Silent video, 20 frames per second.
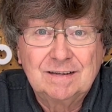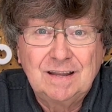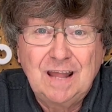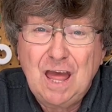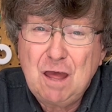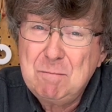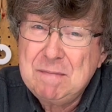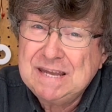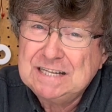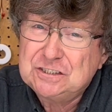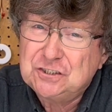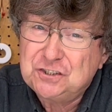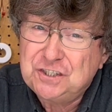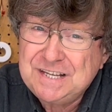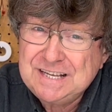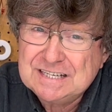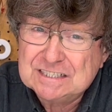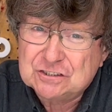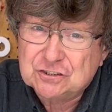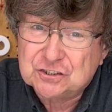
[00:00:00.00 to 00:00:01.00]

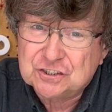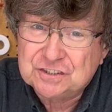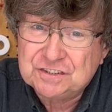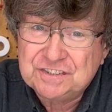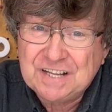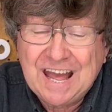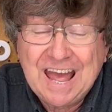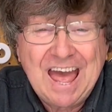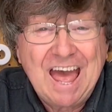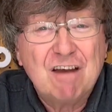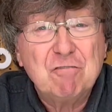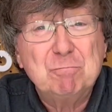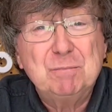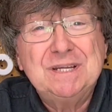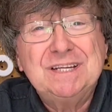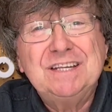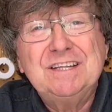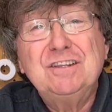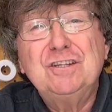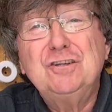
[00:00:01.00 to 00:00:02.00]
MHD engines have
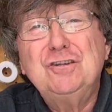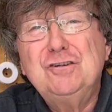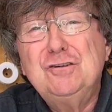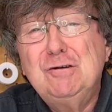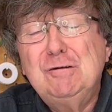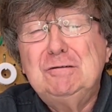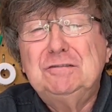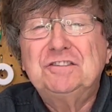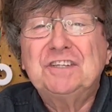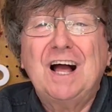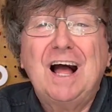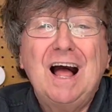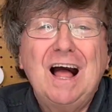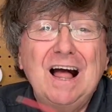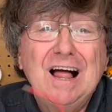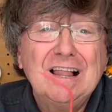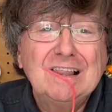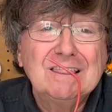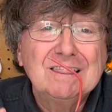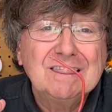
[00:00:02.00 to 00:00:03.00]
been in the news
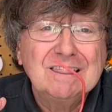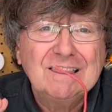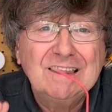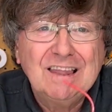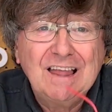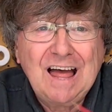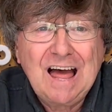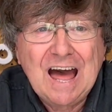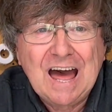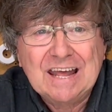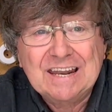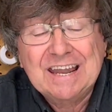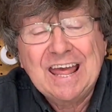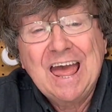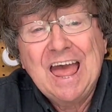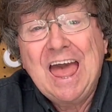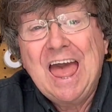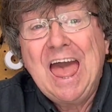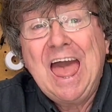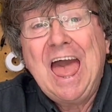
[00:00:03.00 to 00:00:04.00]
a lot,
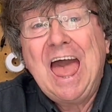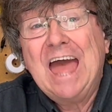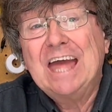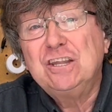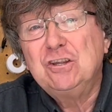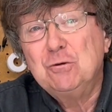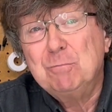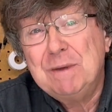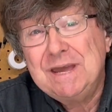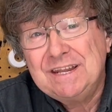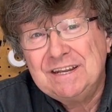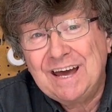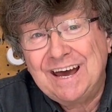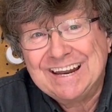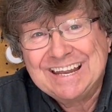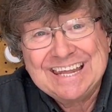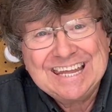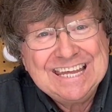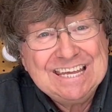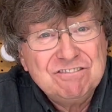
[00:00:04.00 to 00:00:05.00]
and you may
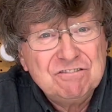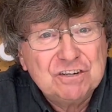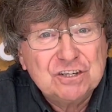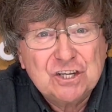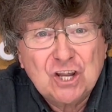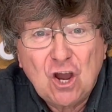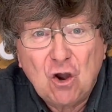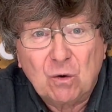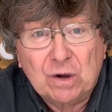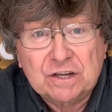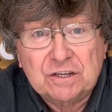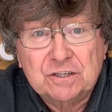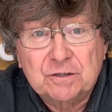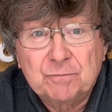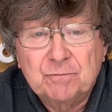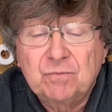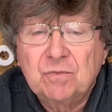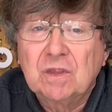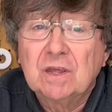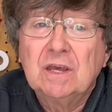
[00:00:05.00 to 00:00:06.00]
not even know it.
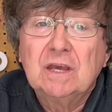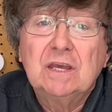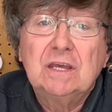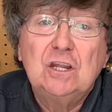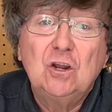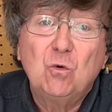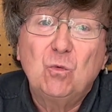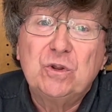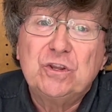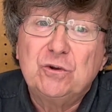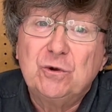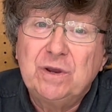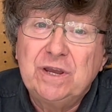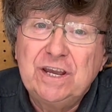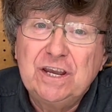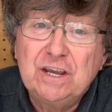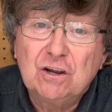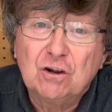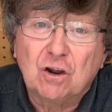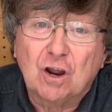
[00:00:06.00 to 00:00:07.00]
You know, when you
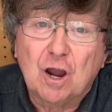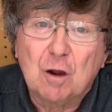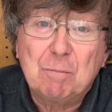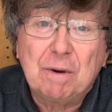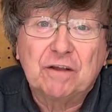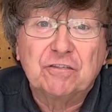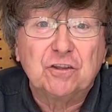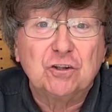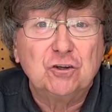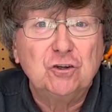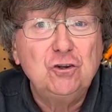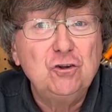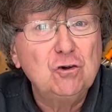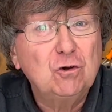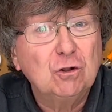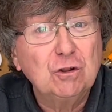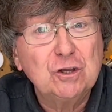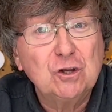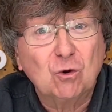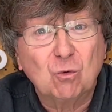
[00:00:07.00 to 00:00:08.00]
hear about the
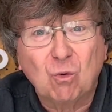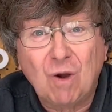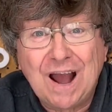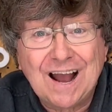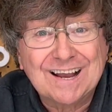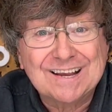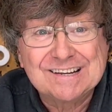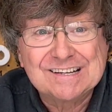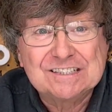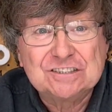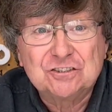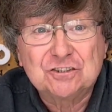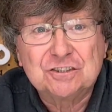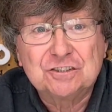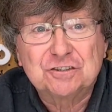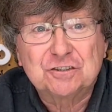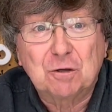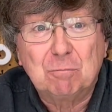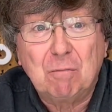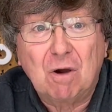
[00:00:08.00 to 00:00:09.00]
nuclear rocket
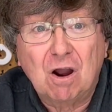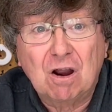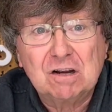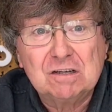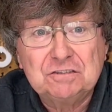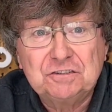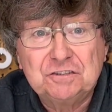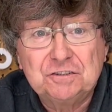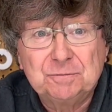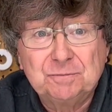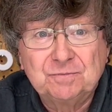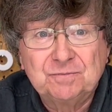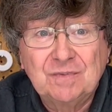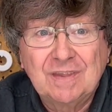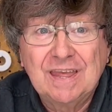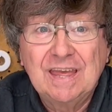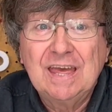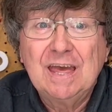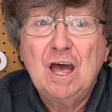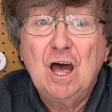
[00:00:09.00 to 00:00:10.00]
engines to Mars,
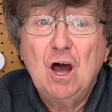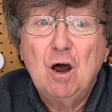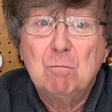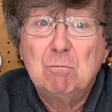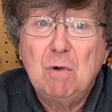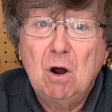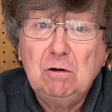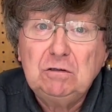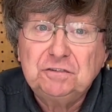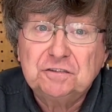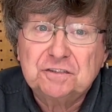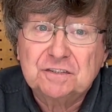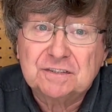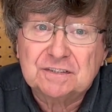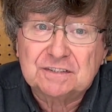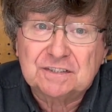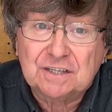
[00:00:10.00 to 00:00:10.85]
most of the